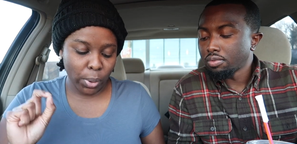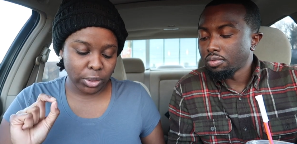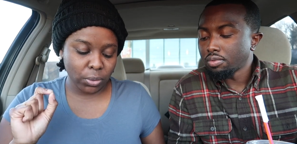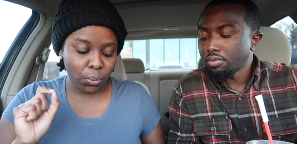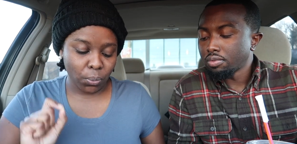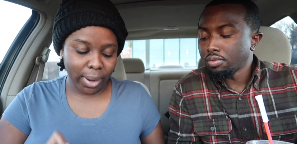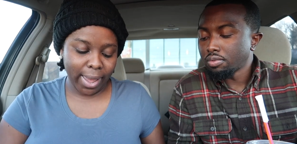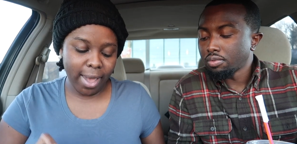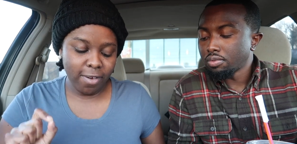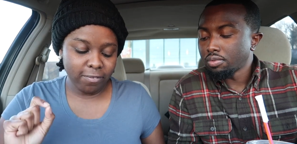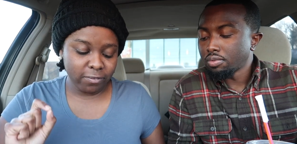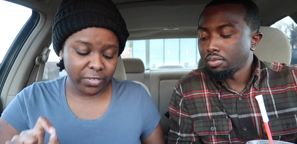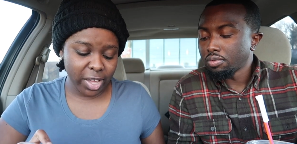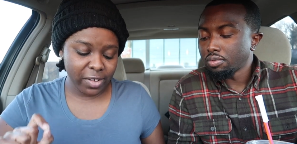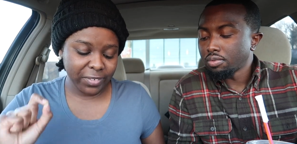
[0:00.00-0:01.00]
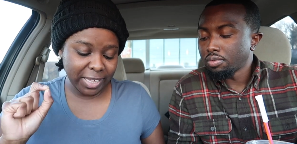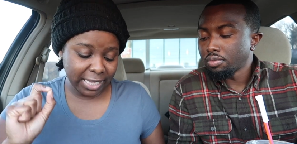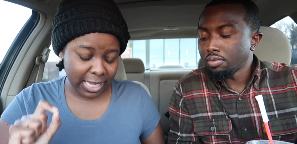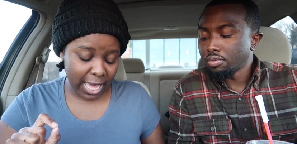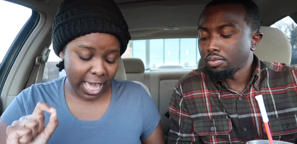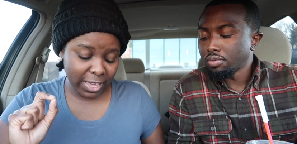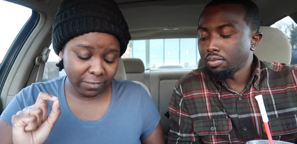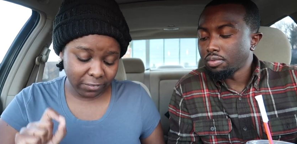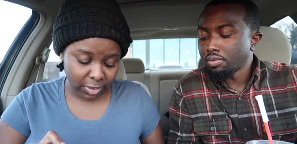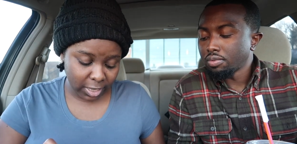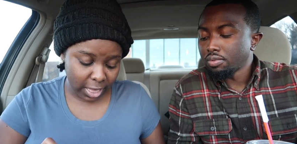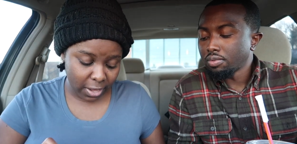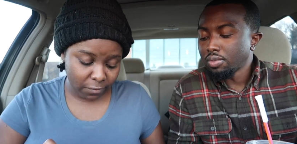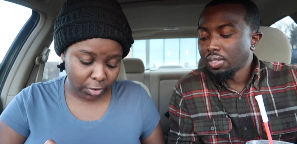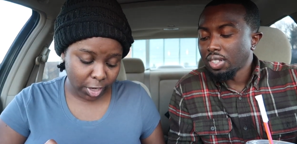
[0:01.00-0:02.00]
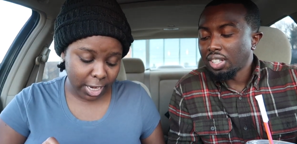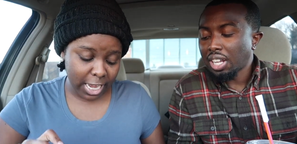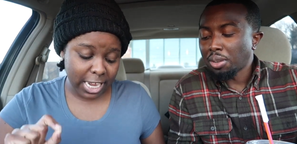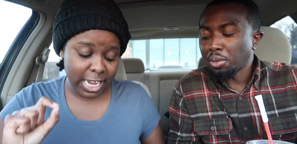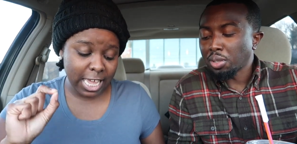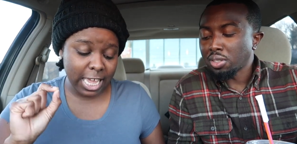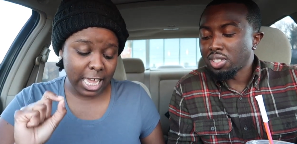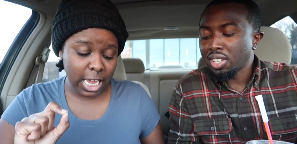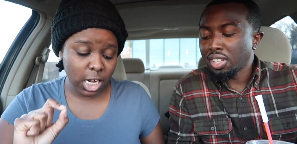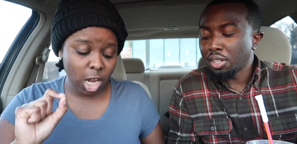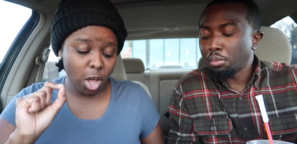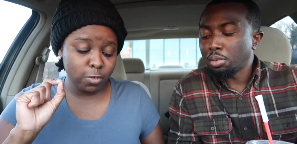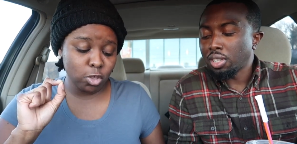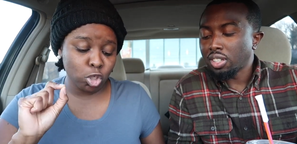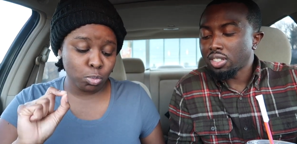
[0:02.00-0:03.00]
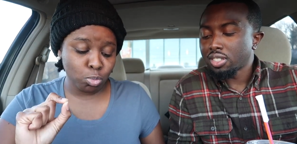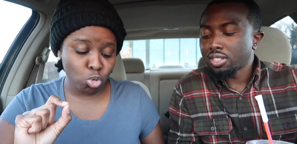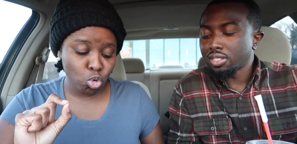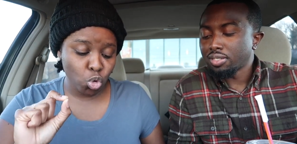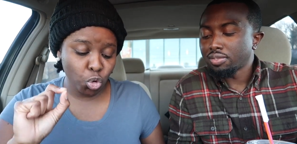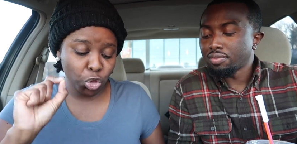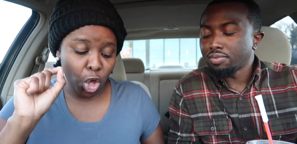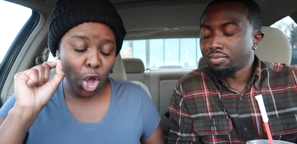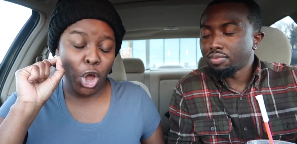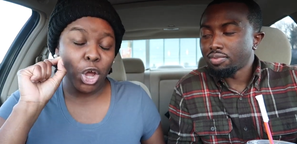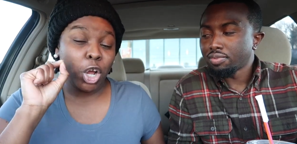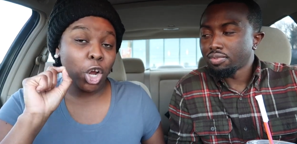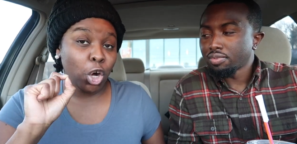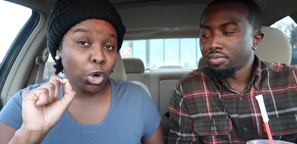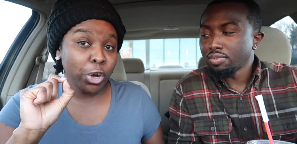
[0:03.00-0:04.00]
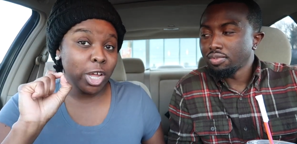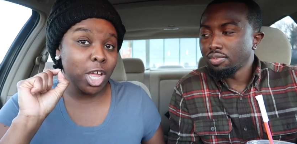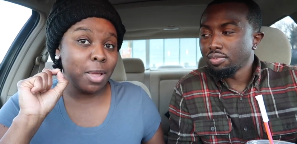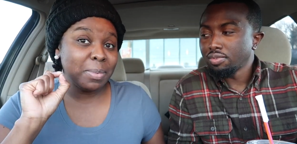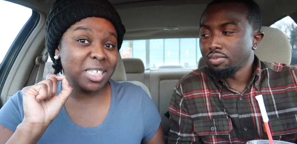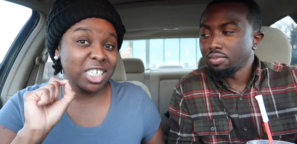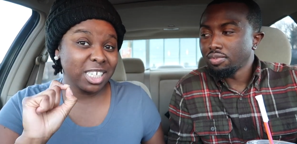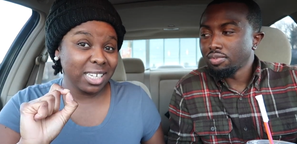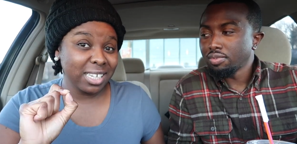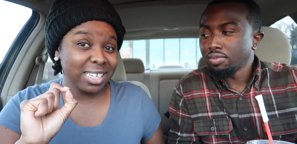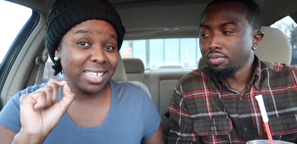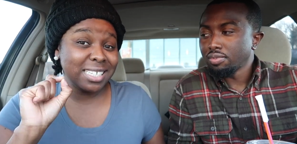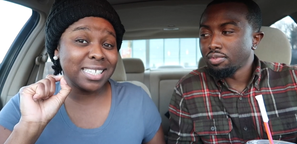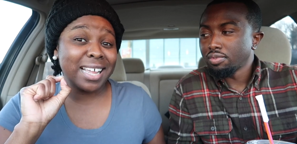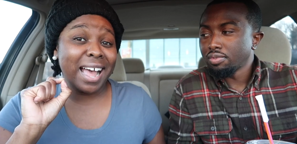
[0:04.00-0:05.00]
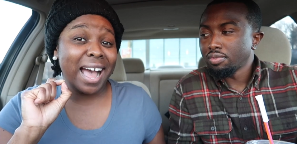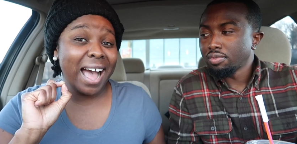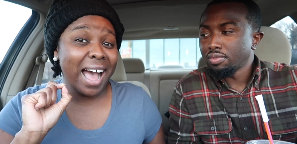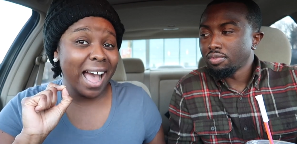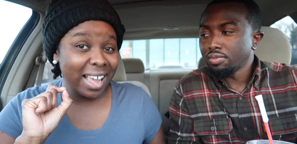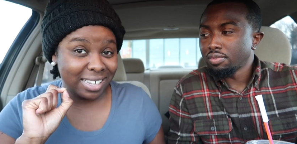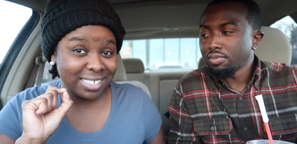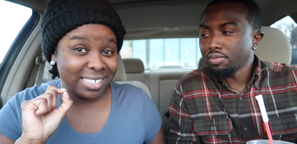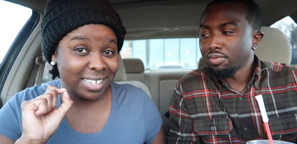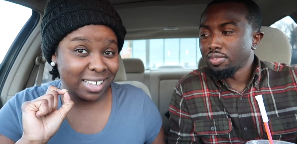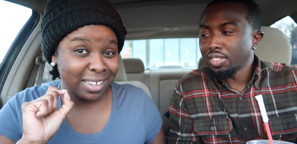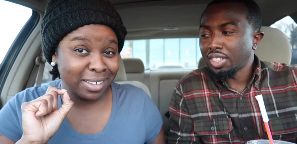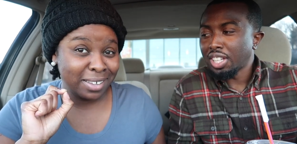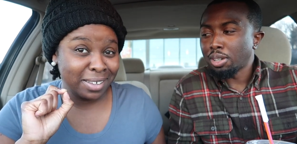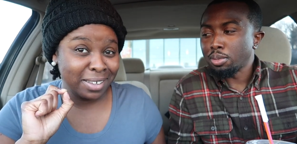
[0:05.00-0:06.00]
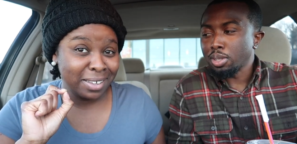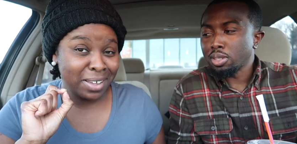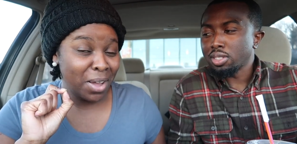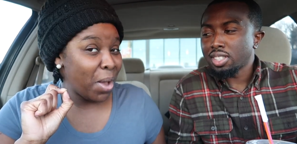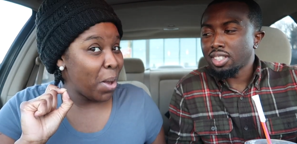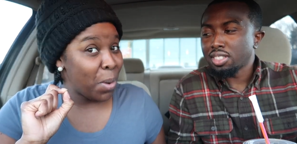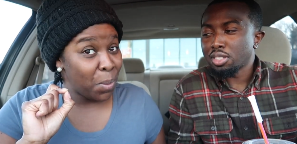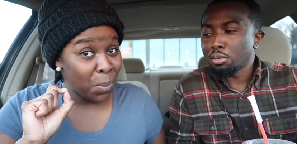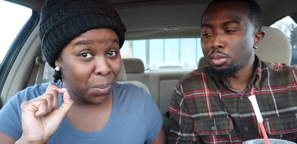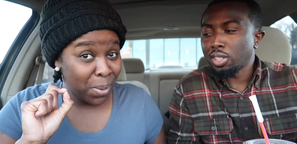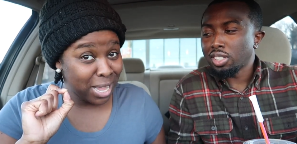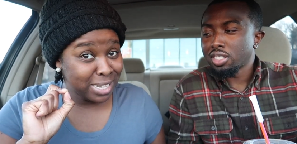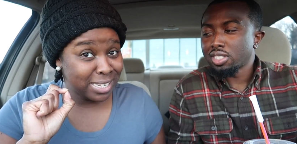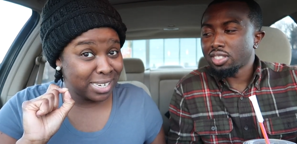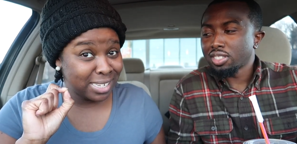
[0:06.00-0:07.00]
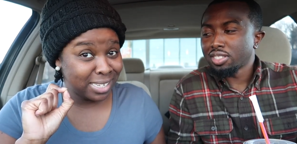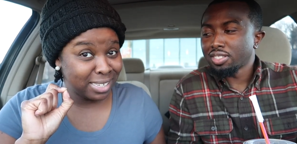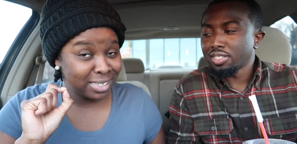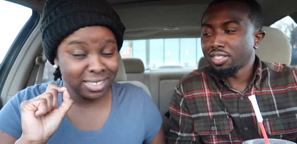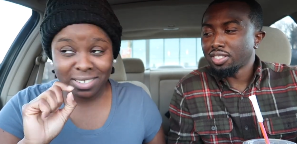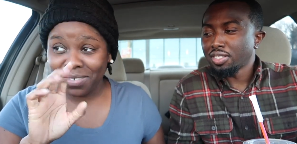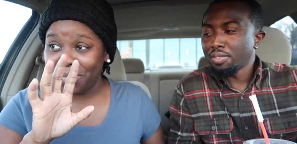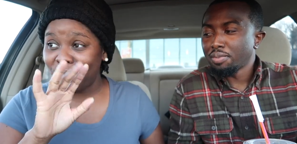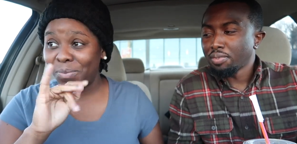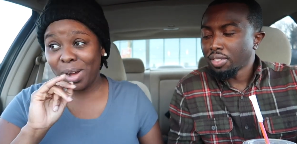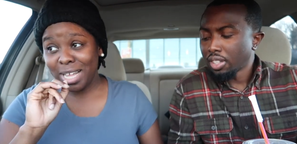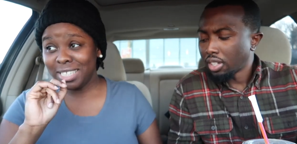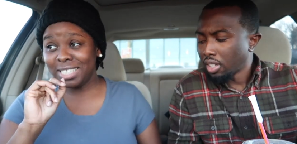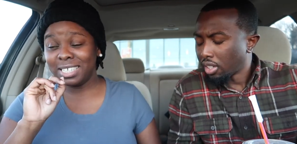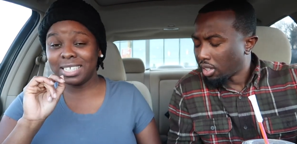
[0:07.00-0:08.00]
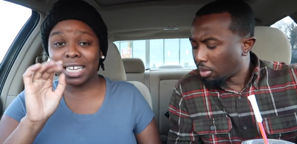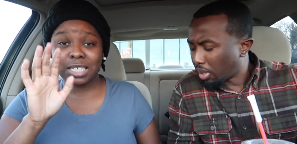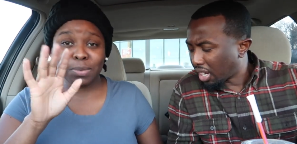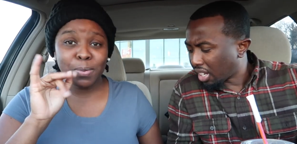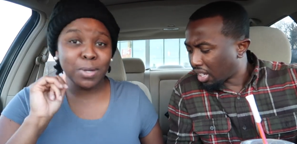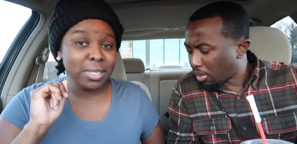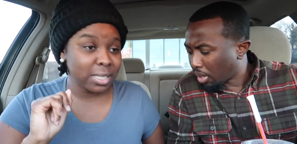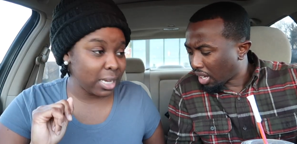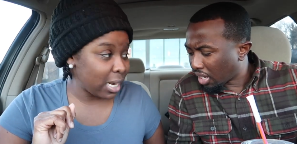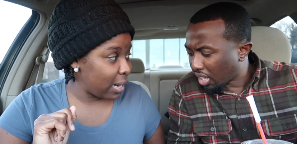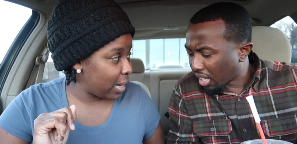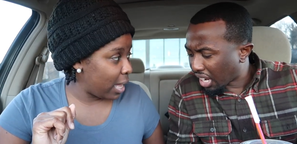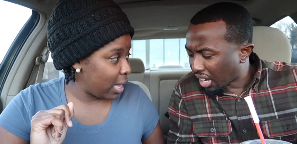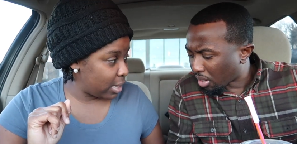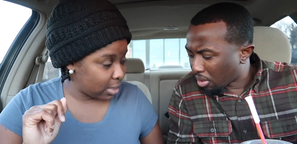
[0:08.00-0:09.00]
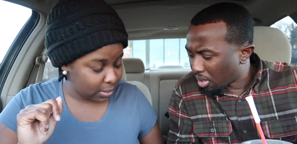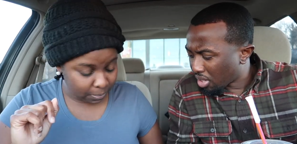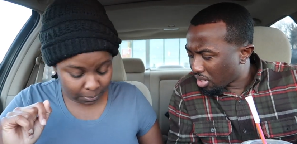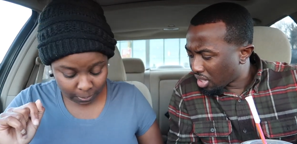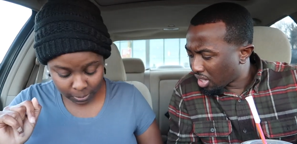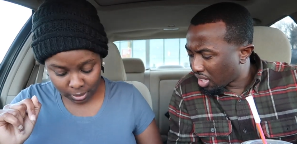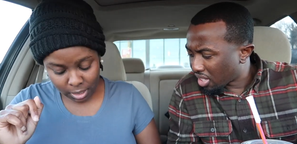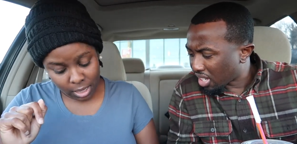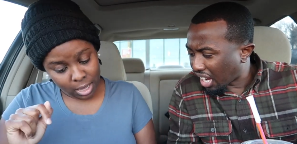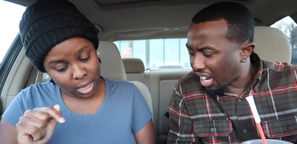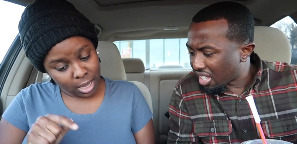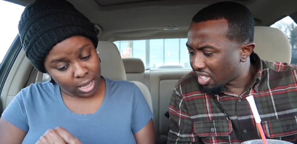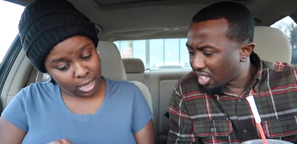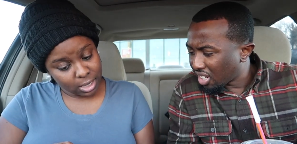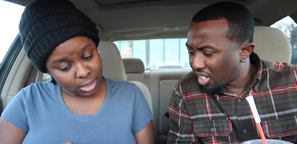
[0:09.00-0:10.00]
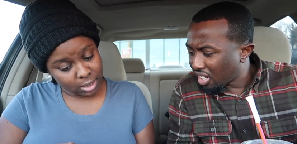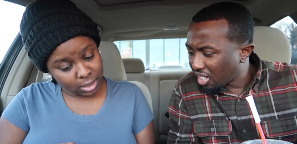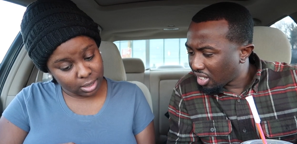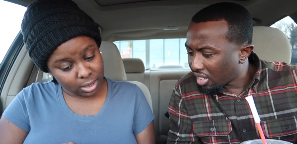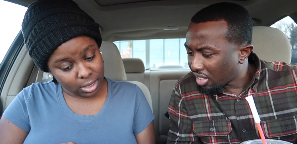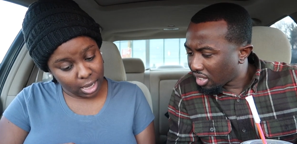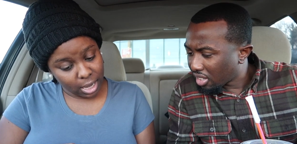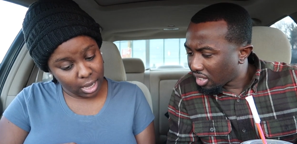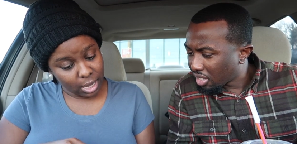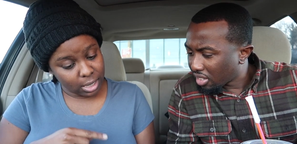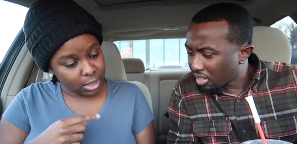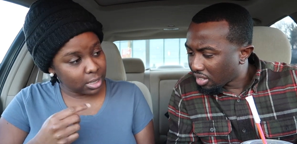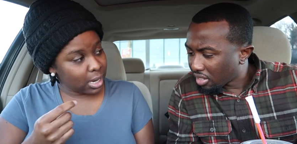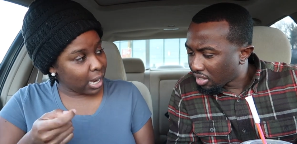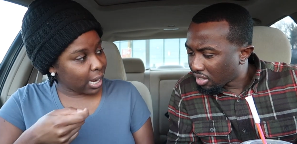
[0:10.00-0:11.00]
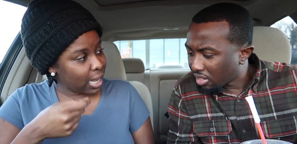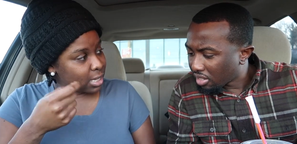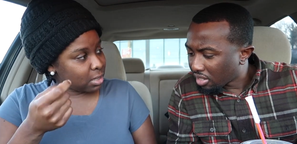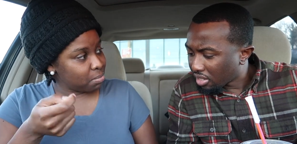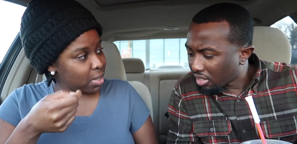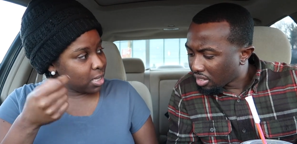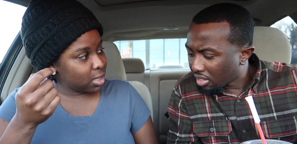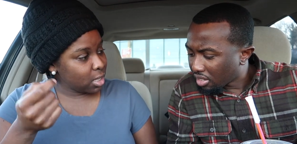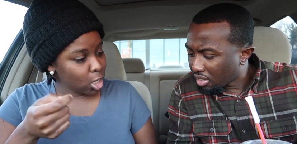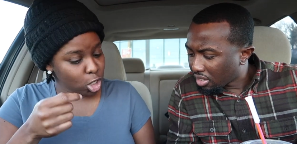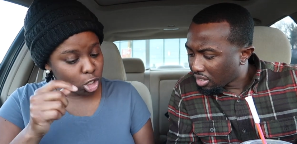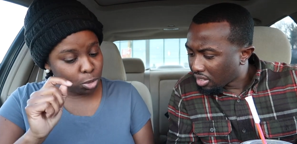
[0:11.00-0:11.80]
Speaker 1: with red velvet cake flavor that and a hint of best. smooth cream cheese icing.
Speaker 2: That one gonna taste the best. What? What? That's wait, what we're gonna wait, say. That they last. got
Speaker 1: cream cheese icing in it. Yeah, I guess mixed in